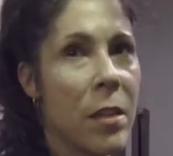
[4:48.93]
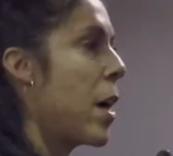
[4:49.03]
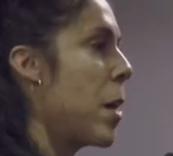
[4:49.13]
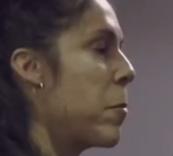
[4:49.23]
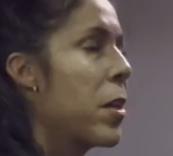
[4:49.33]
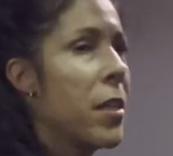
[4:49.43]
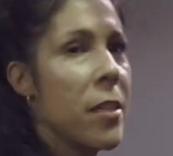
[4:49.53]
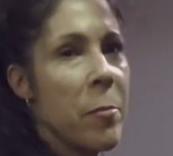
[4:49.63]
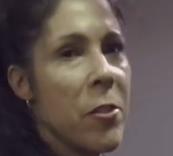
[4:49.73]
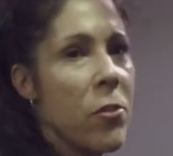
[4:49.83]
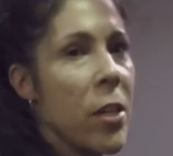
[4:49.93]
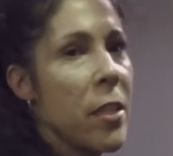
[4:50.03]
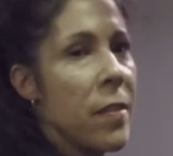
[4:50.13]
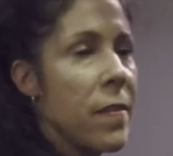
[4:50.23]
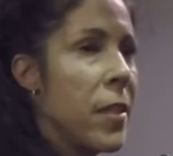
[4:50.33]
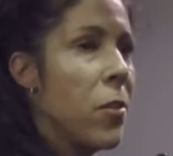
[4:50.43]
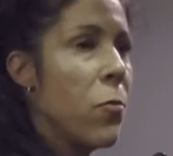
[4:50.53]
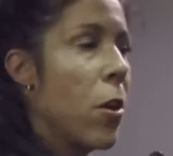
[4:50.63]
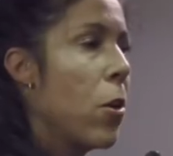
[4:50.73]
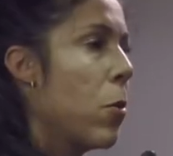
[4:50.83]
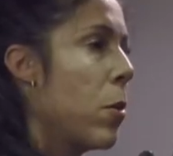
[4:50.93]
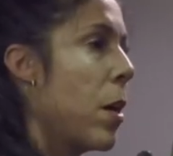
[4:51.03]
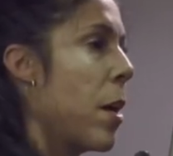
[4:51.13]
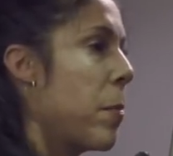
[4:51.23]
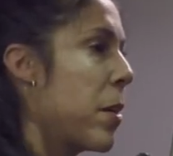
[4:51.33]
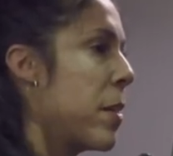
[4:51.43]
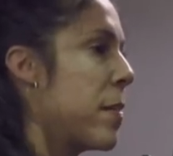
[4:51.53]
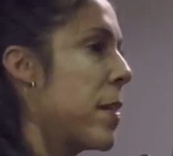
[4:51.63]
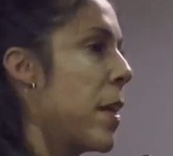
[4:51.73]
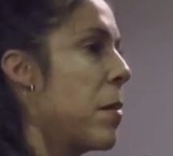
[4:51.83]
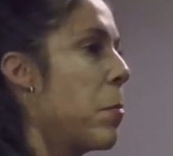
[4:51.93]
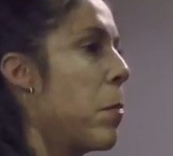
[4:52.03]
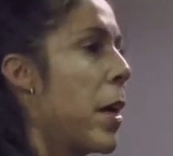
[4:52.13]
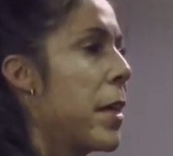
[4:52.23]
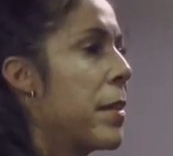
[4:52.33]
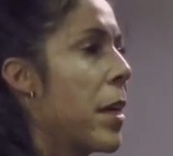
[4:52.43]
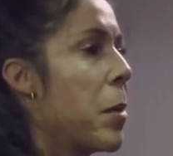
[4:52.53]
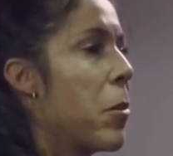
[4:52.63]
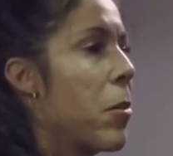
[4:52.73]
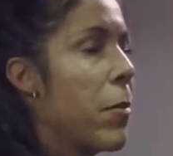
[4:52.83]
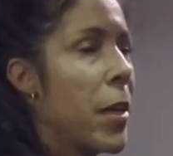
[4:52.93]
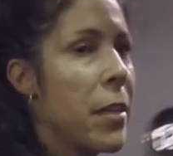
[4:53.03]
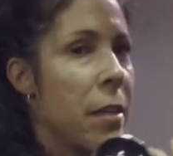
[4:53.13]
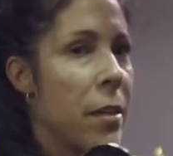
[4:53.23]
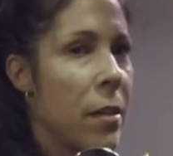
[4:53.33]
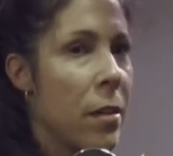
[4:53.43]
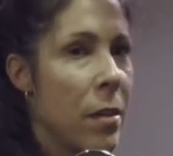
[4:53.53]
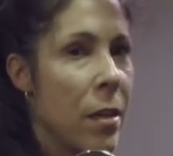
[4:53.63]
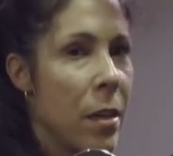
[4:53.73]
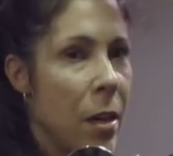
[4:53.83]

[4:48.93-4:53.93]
I'm going to demonstrate the seated row. I'm going to set my timer right here.